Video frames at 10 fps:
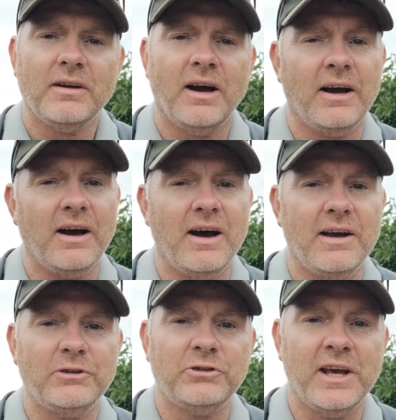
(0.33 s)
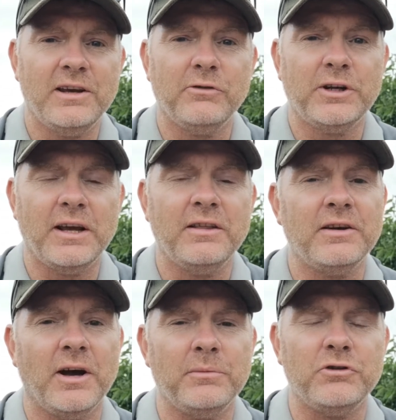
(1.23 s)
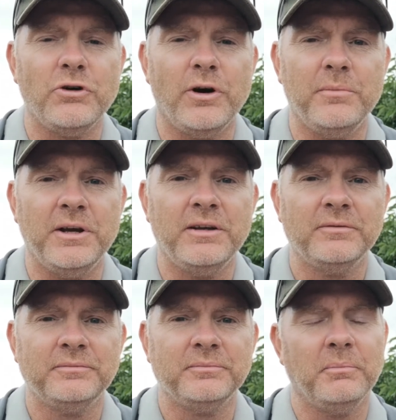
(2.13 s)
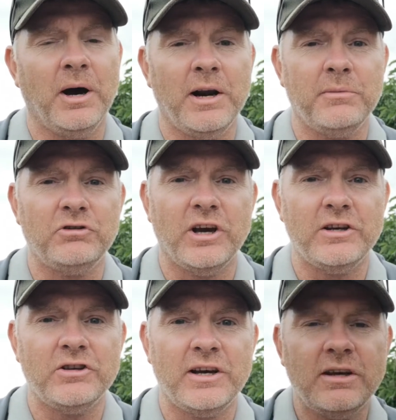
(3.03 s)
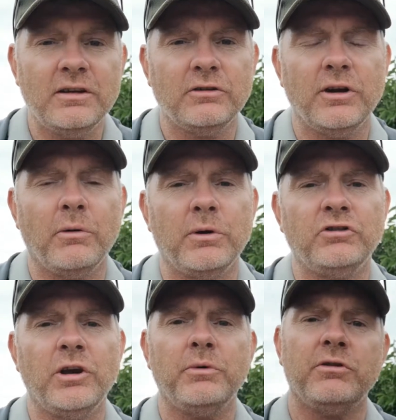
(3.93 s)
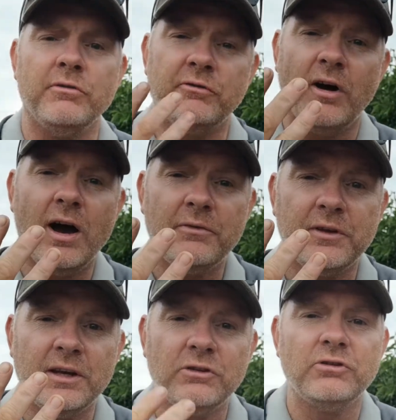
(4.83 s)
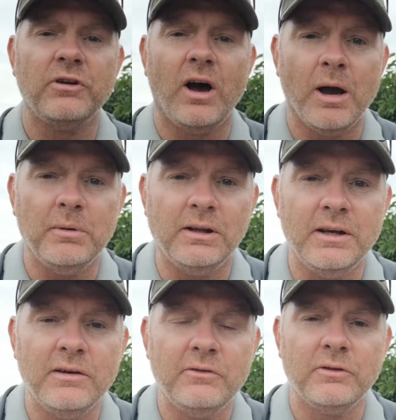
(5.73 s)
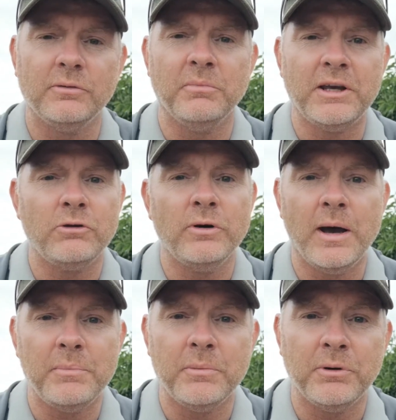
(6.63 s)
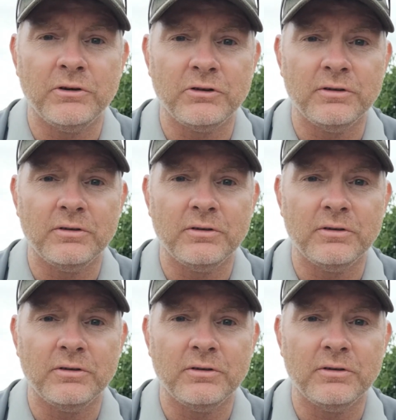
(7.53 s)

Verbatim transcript: Hi guys, thank you for taking the time to join me. My name is J J. Today I want to share with you five things I believe could make you a happier person.